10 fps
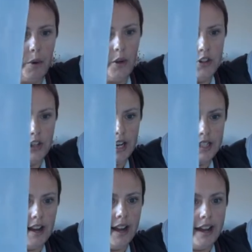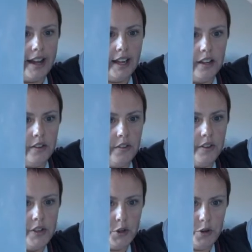count
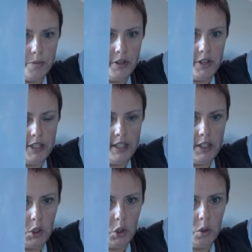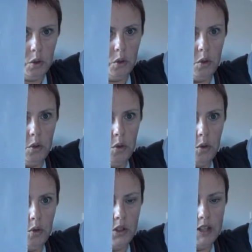navy even weave.
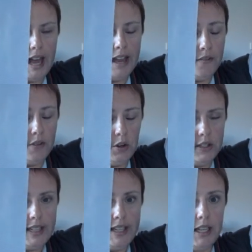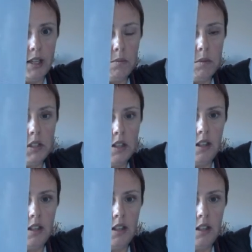I had this fabric instead.